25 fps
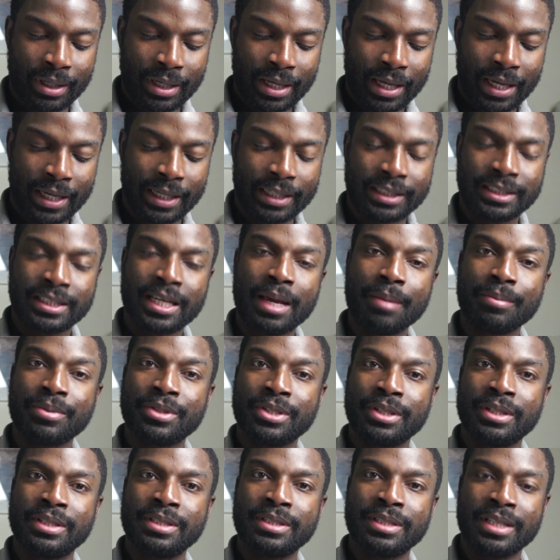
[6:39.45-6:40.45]

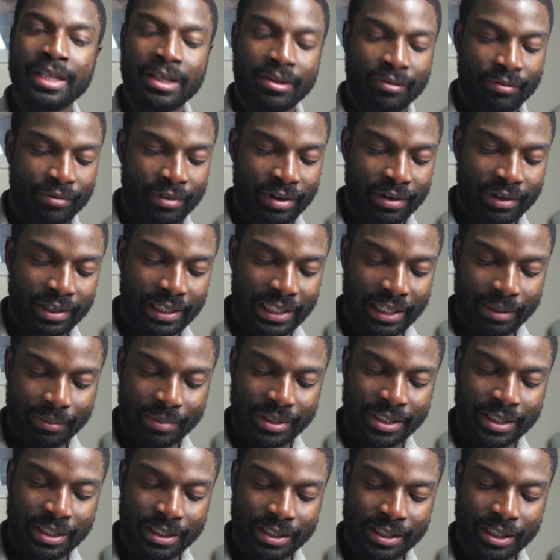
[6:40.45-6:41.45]
exceptions in very
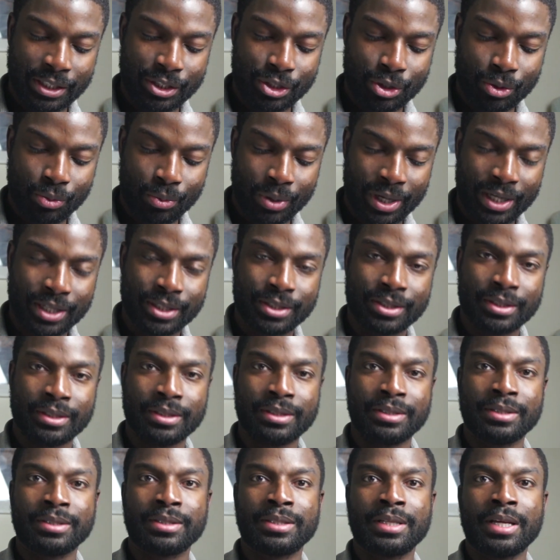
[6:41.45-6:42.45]
limited
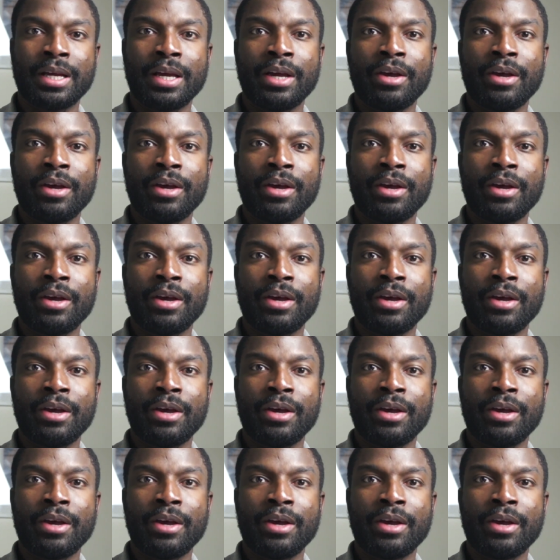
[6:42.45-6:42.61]
situations